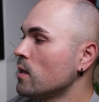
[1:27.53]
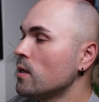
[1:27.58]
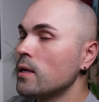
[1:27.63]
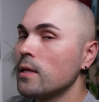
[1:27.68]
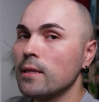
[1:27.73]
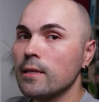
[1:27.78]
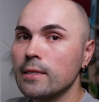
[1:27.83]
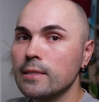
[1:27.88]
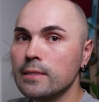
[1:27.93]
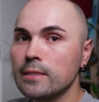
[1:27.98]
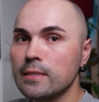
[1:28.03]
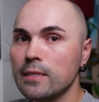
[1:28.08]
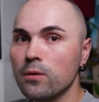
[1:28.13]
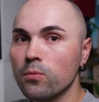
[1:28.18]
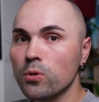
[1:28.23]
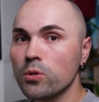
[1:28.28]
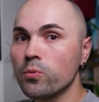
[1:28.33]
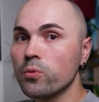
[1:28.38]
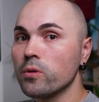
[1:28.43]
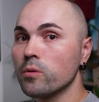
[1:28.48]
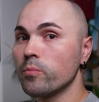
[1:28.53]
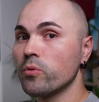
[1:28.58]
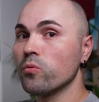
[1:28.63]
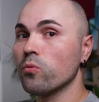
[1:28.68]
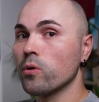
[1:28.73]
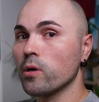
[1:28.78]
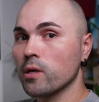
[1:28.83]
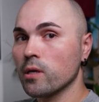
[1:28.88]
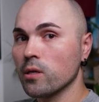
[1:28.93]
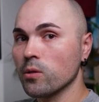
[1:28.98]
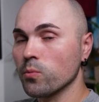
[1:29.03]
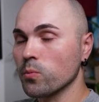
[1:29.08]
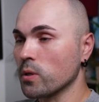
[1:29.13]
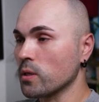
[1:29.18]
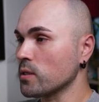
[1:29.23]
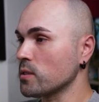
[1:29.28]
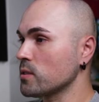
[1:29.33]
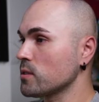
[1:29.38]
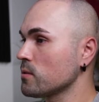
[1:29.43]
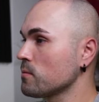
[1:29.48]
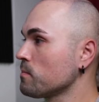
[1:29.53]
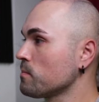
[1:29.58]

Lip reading: let's see what we'll be working with.